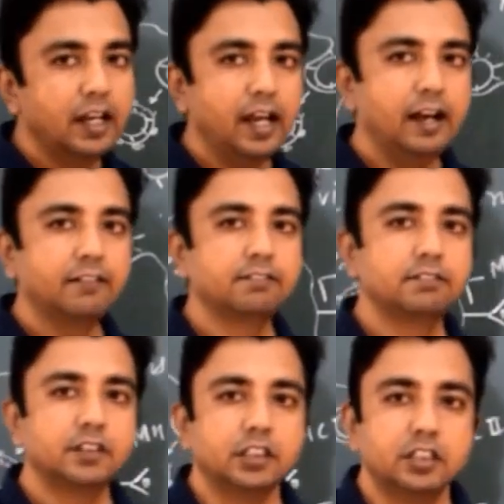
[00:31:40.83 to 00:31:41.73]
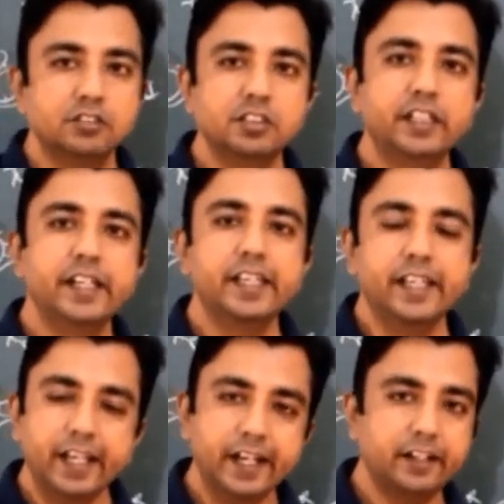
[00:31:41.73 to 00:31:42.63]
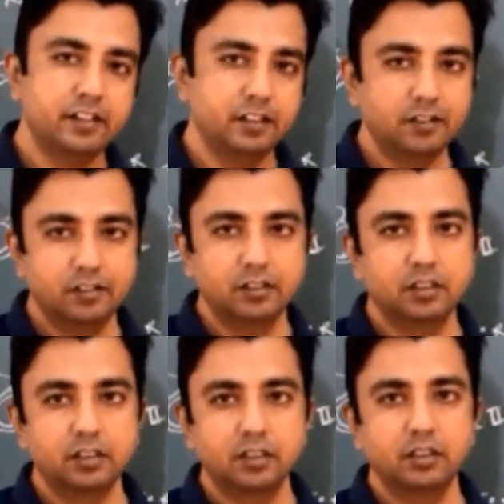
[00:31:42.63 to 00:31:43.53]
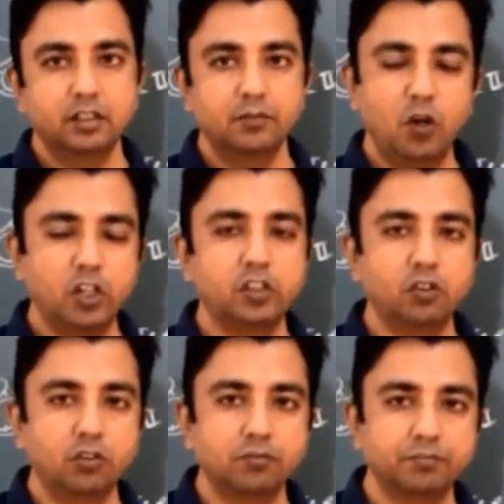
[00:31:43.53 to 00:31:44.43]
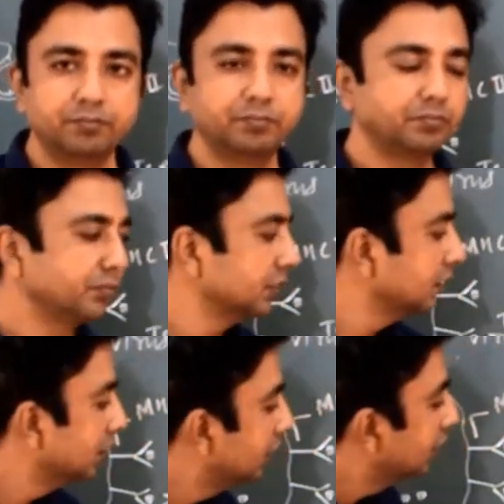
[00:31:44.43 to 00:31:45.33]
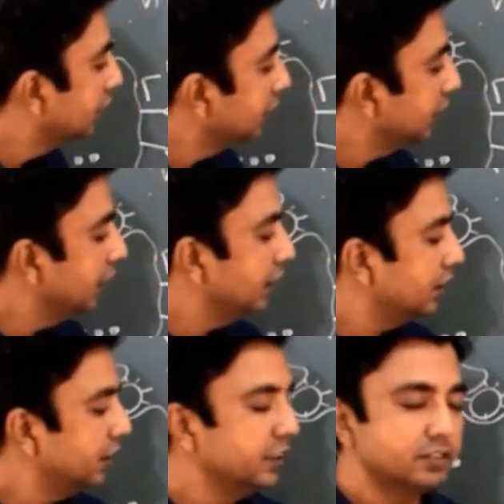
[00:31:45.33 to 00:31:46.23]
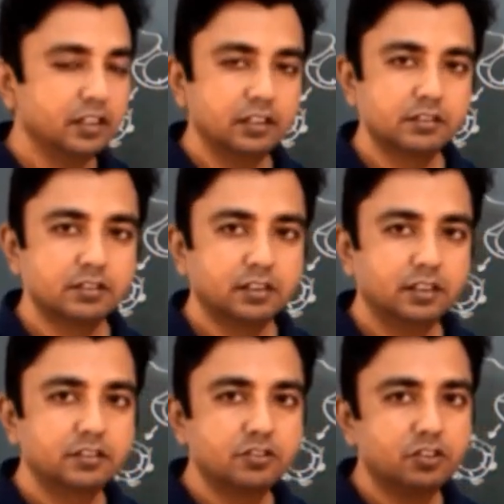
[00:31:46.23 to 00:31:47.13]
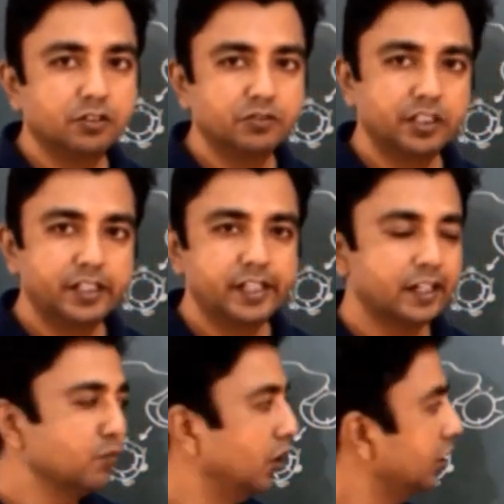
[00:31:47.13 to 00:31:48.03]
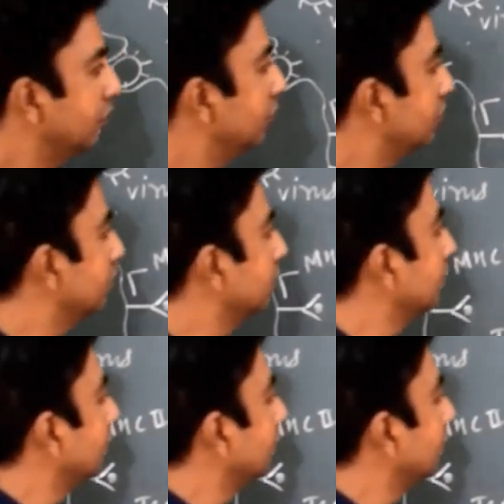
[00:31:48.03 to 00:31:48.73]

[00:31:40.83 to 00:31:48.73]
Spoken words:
have CD8 molecule. Killer T cells consist of CD8 molecules.